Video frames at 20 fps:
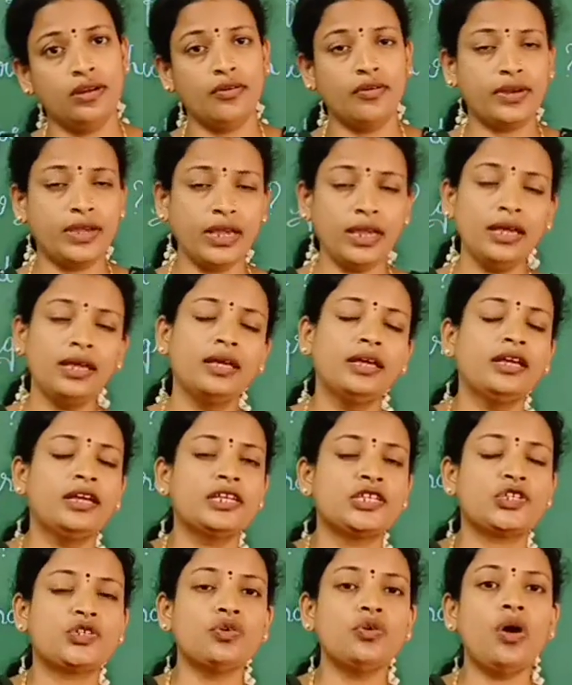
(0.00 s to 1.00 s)
Okay,
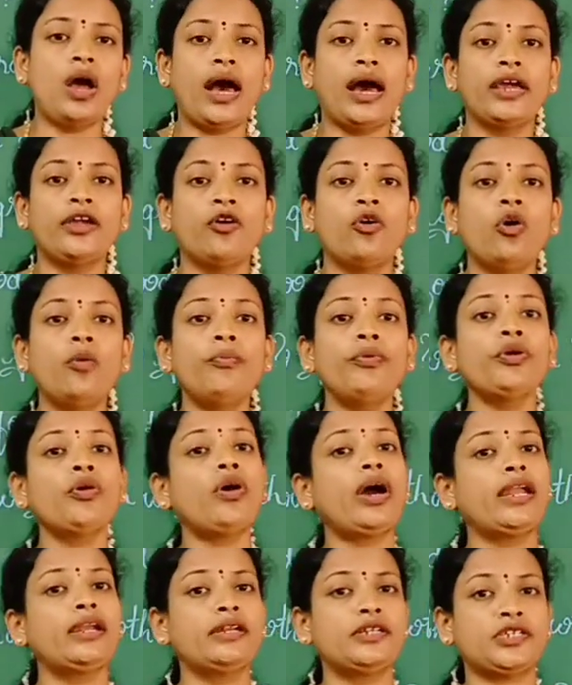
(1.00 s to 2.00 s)
so I hope you
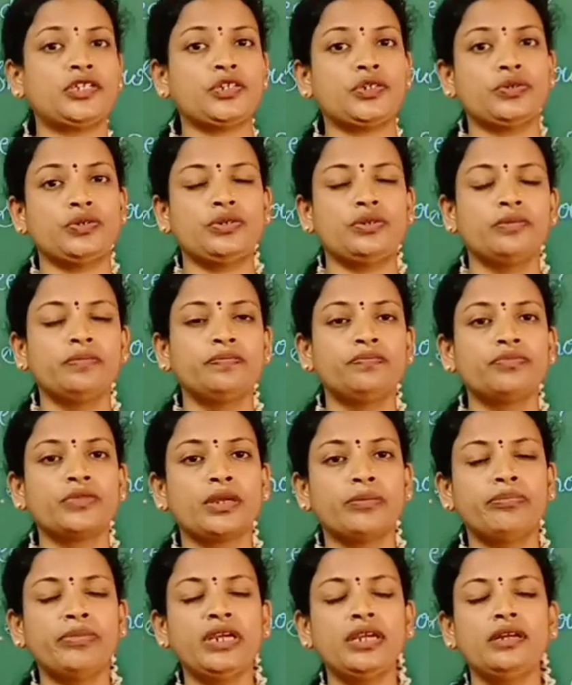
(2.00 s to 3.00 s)
understood.
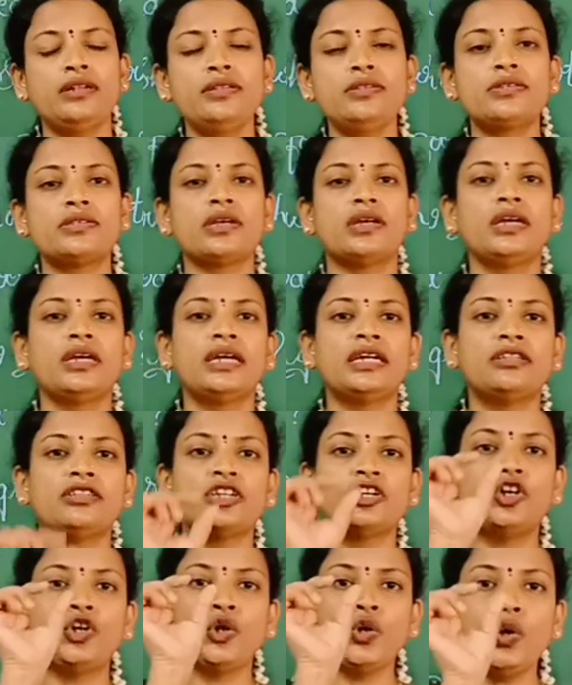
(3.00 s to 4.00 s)
Means
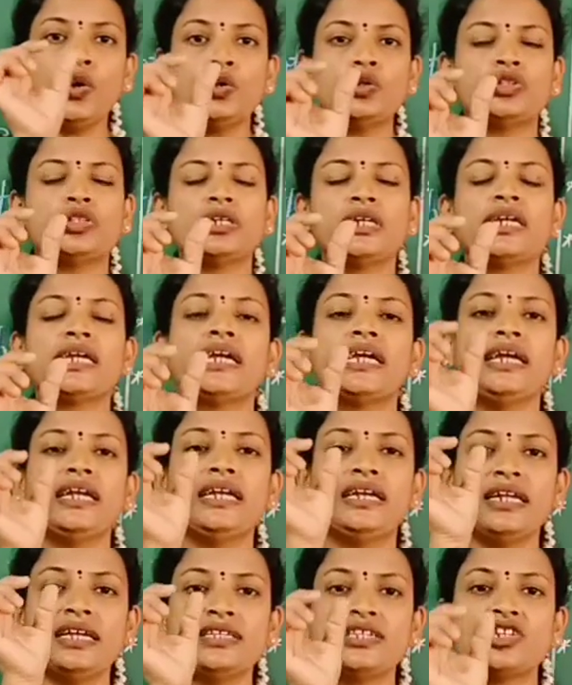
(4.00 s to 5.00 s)
growth,
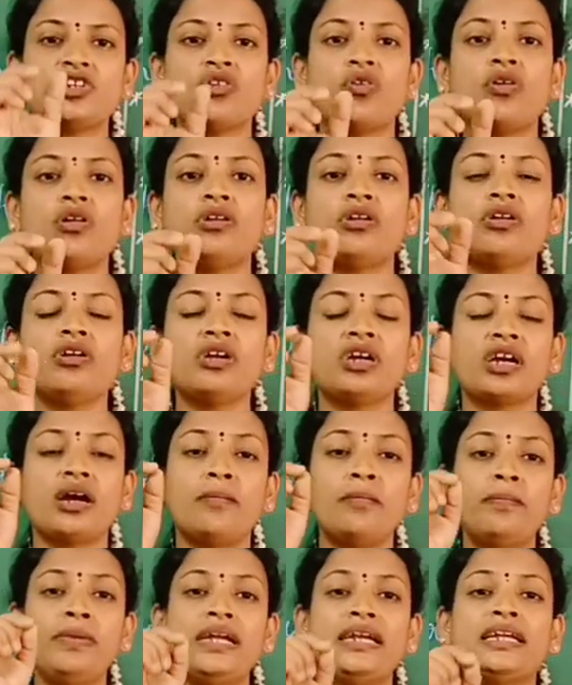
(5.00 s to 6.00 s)
it is not
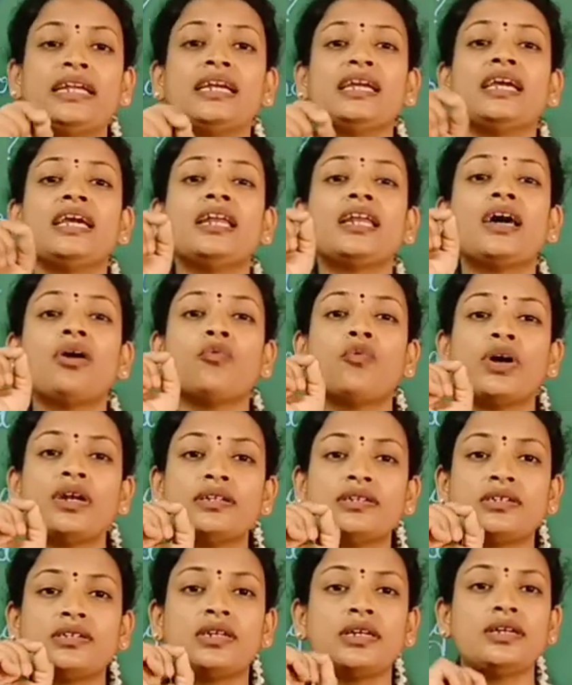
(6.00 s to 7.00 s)
completing in a one
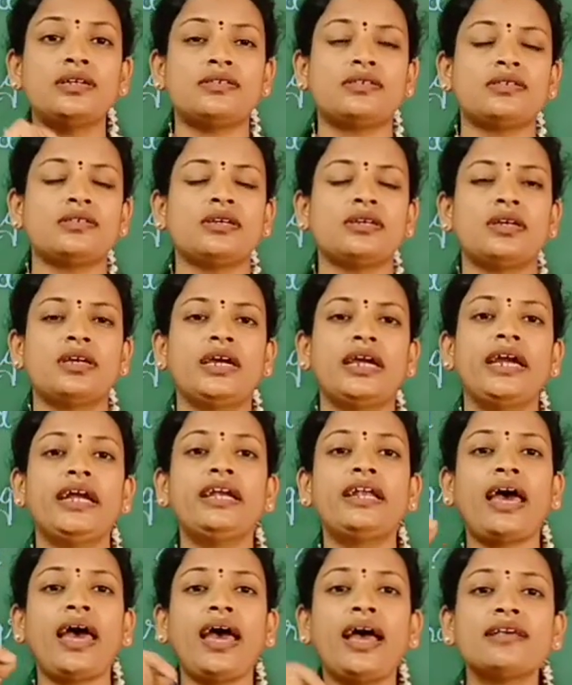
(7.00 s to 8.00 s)
stage.
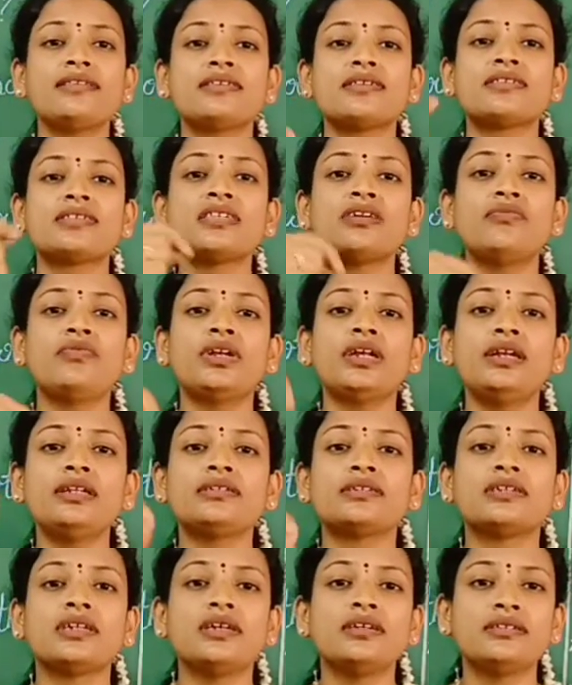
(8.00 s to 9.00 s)
It has a several
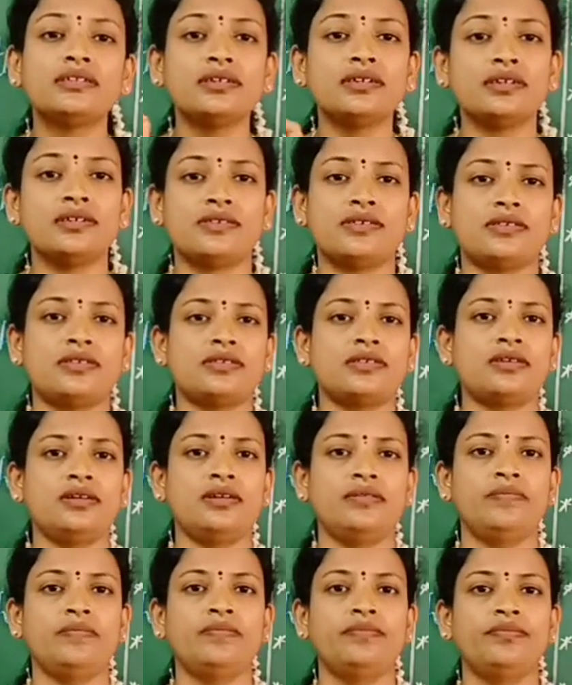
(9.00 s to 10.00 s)

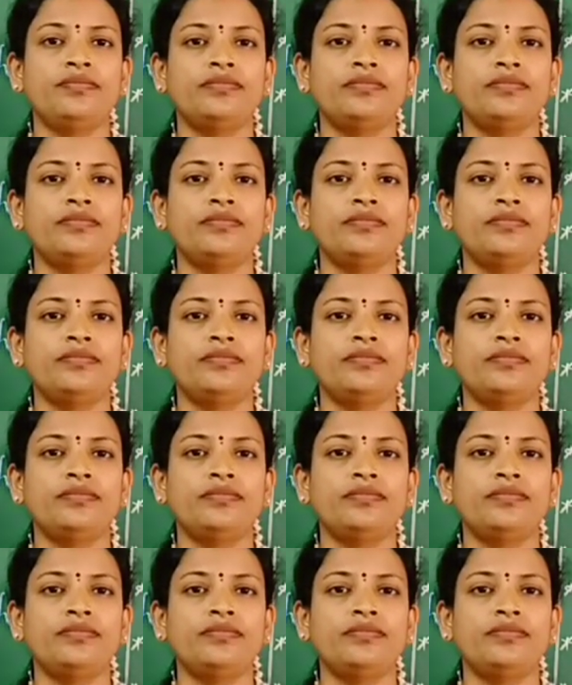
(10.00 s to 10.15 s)
stages.